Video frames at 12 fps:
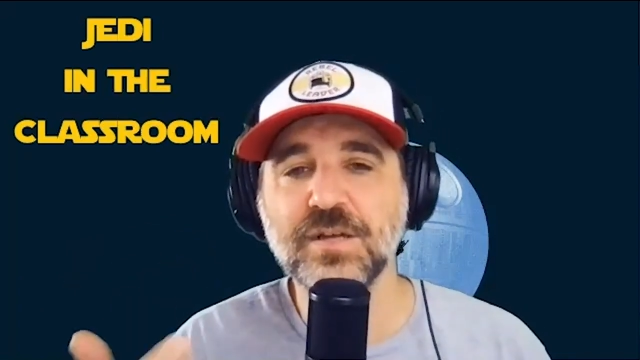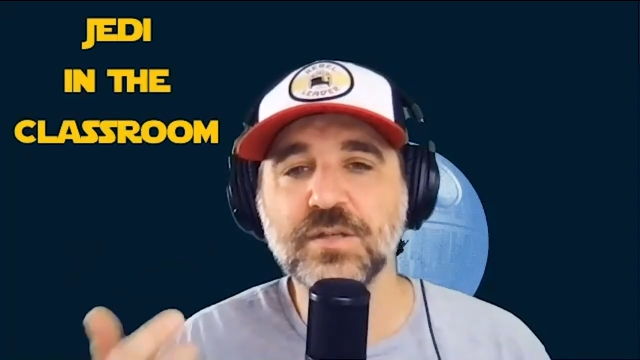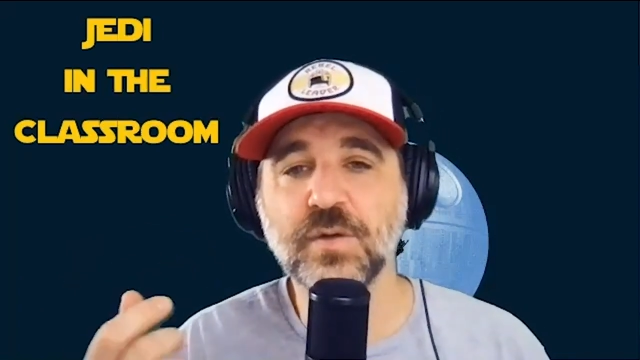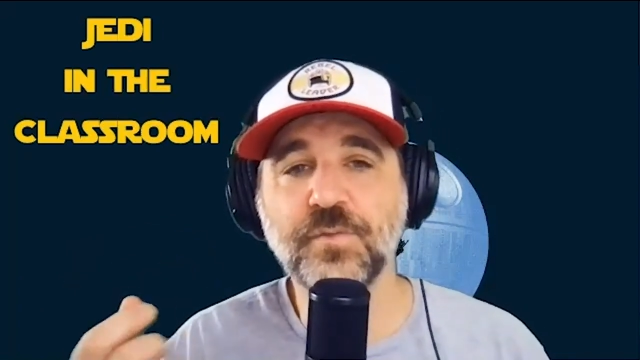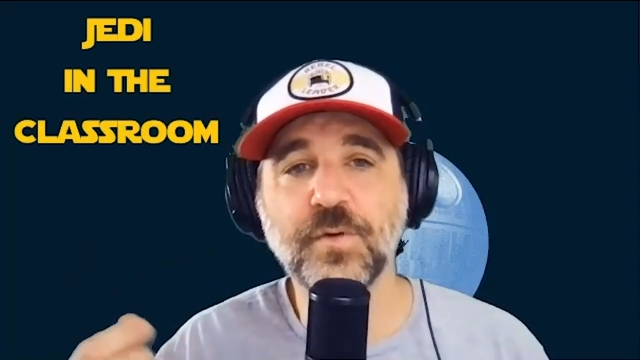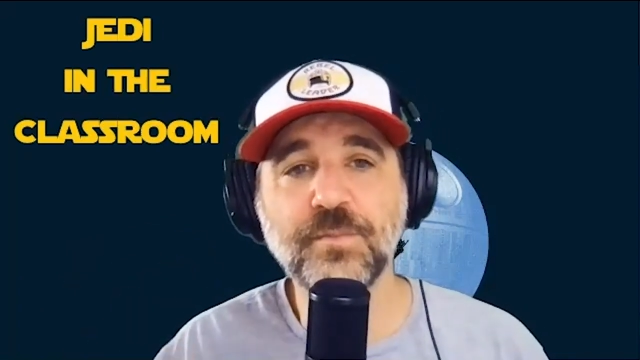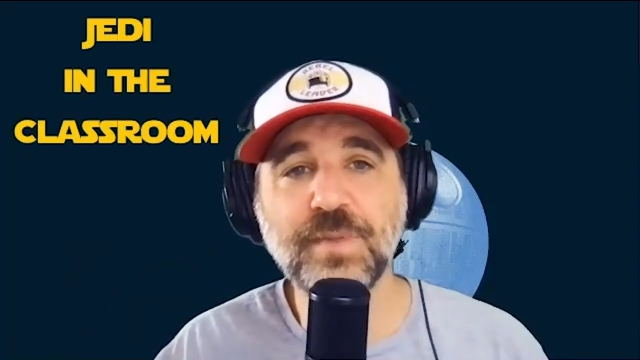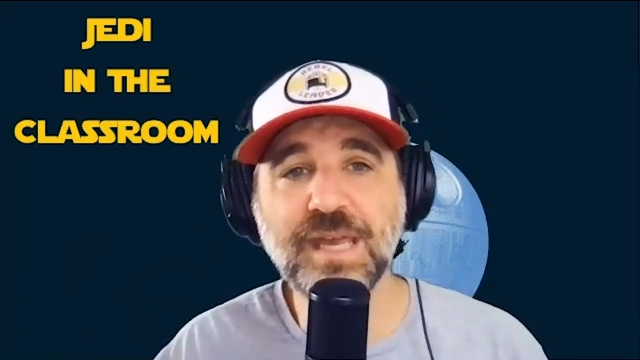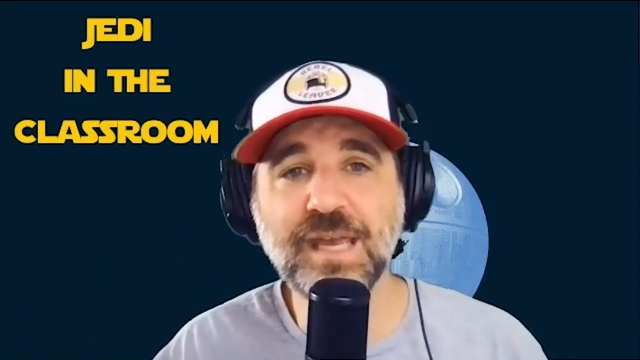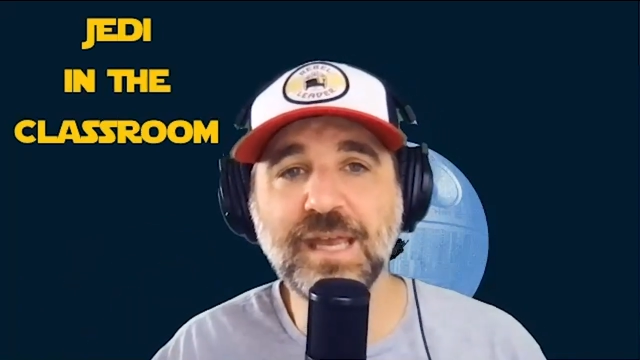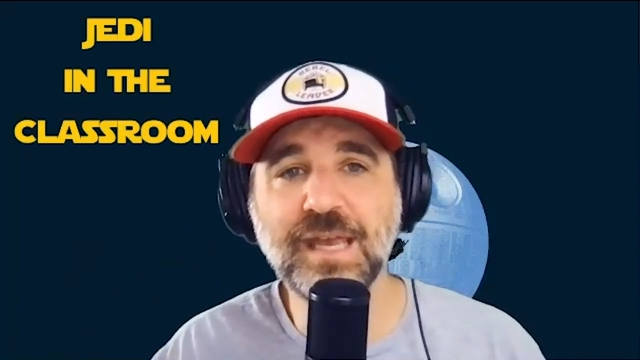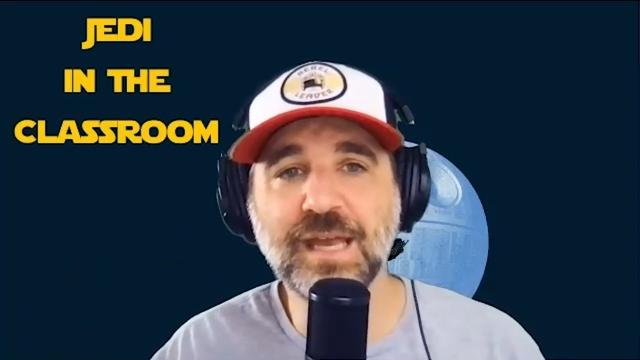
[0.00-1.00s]
So for
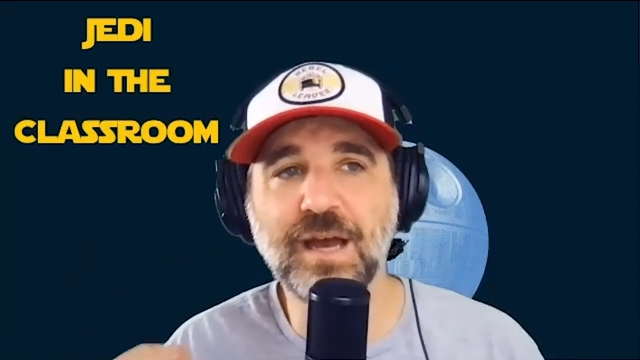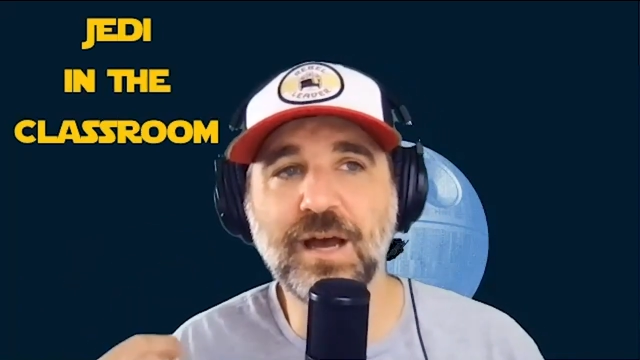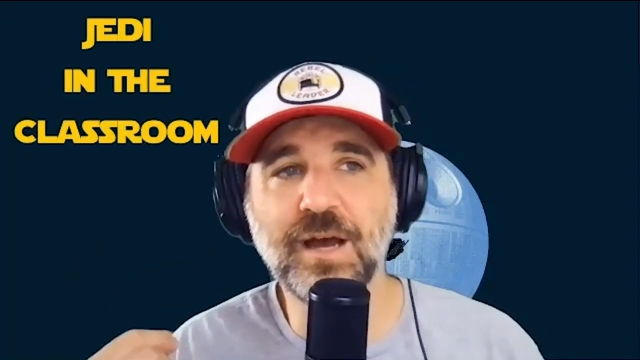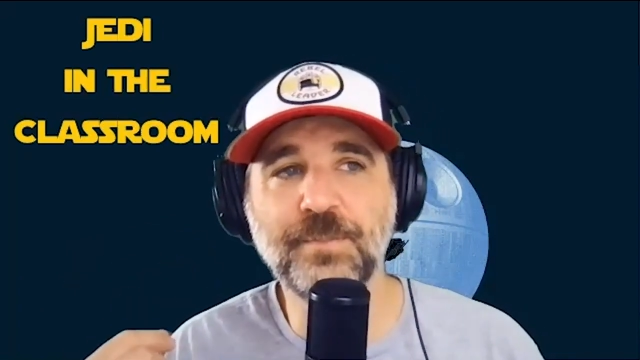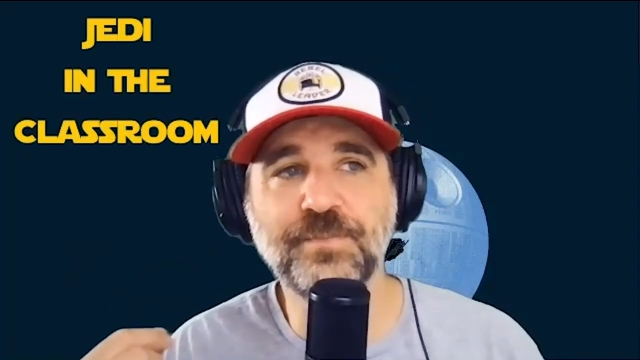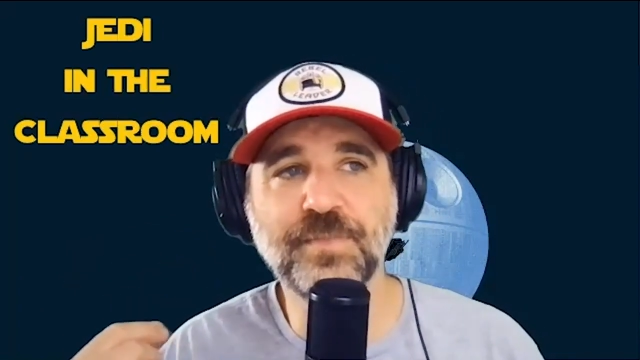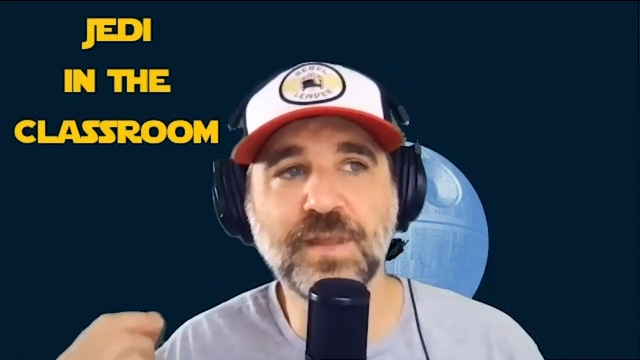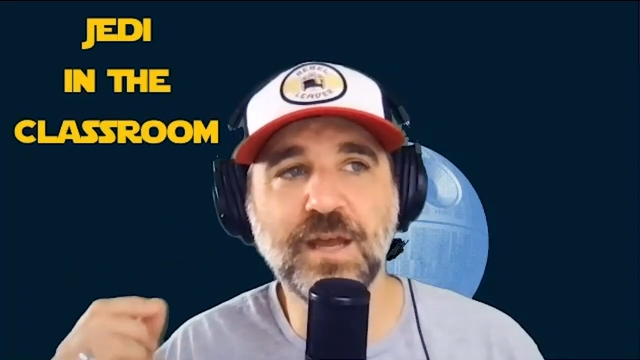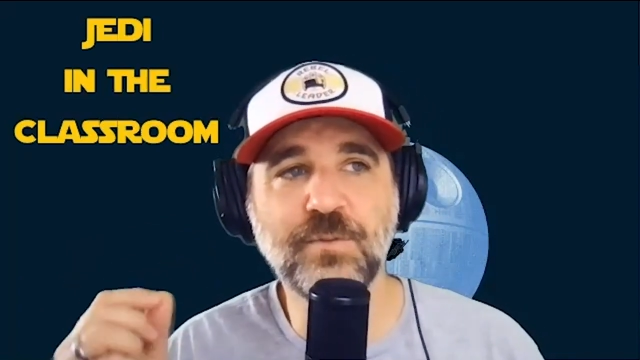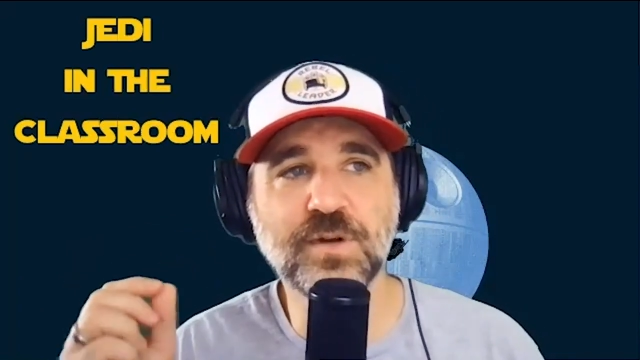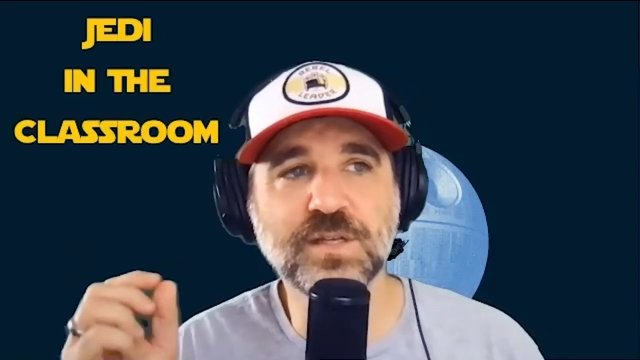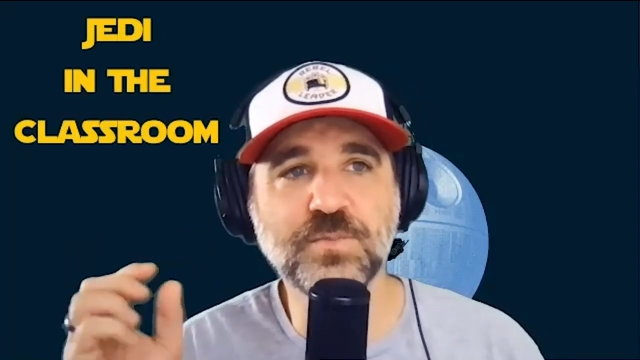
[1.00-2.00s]
me,
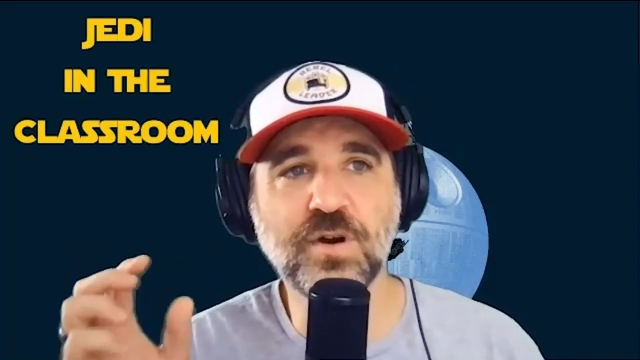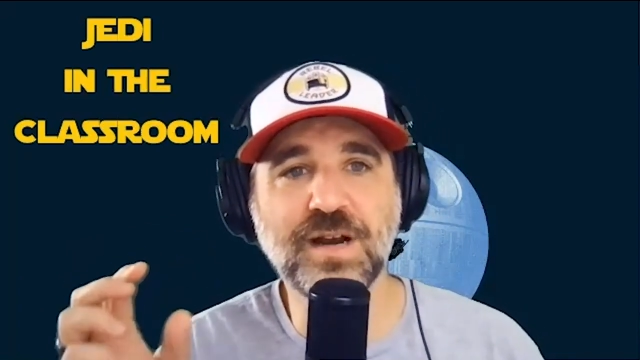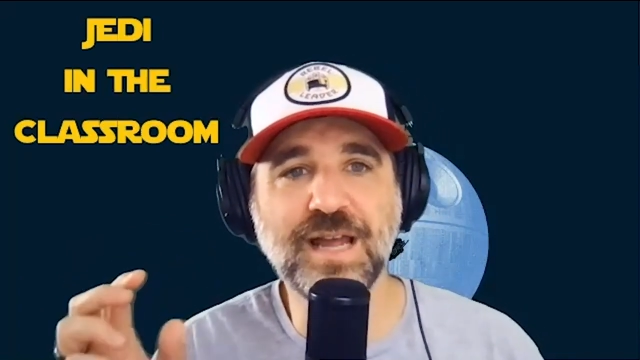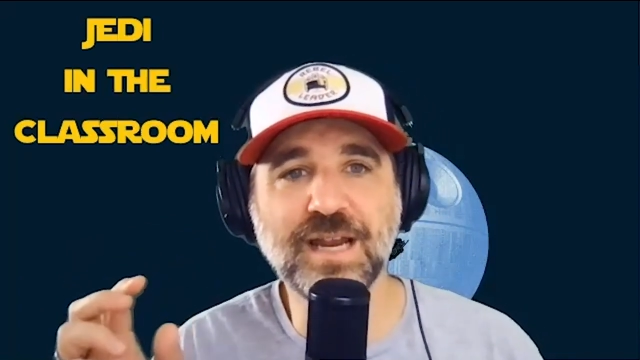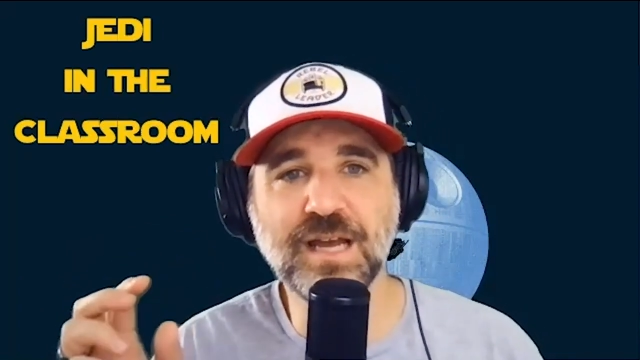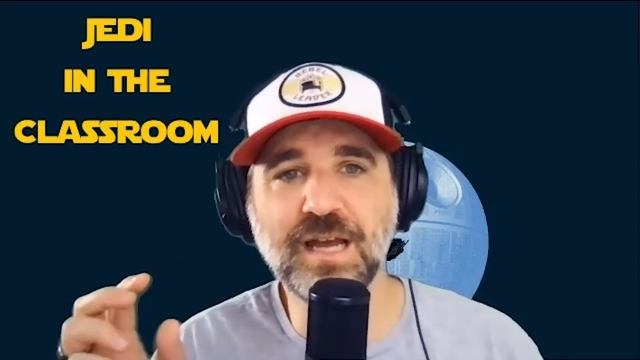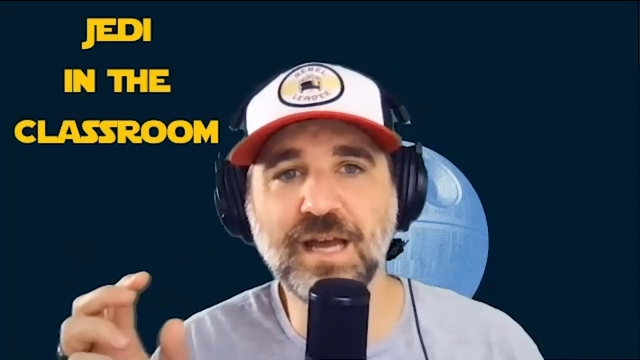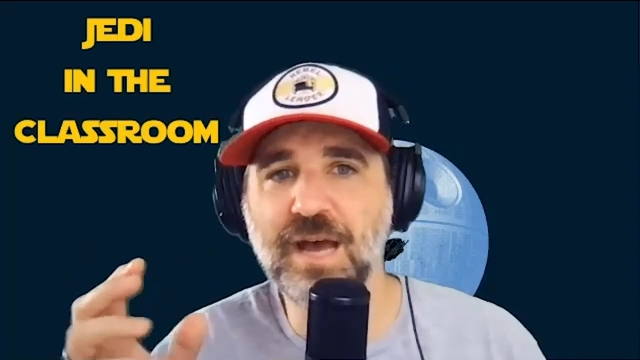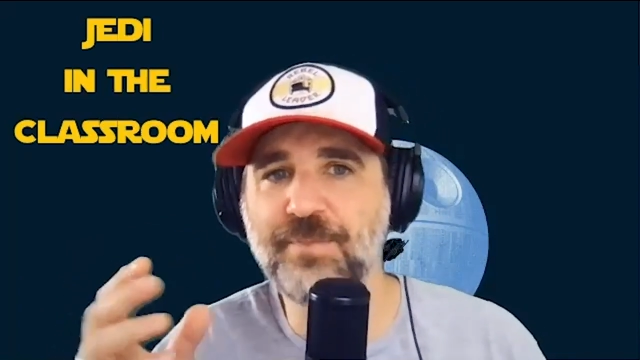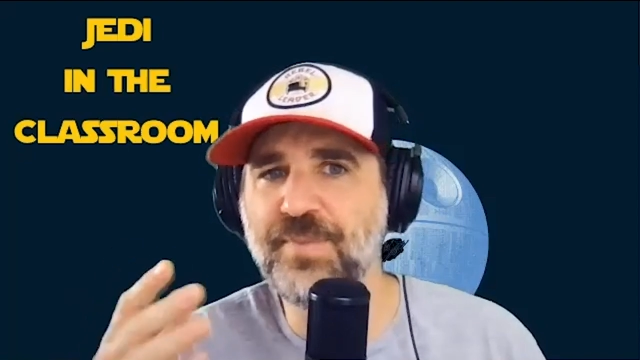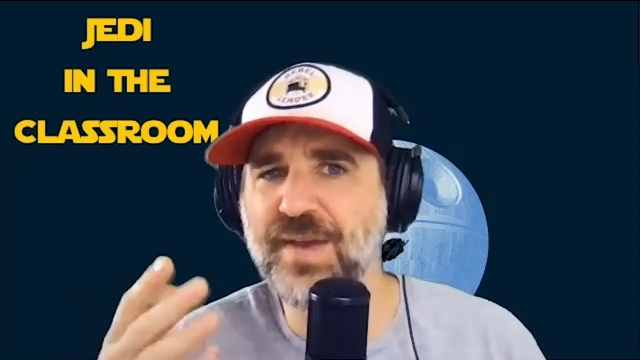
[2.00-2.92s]
it was more like a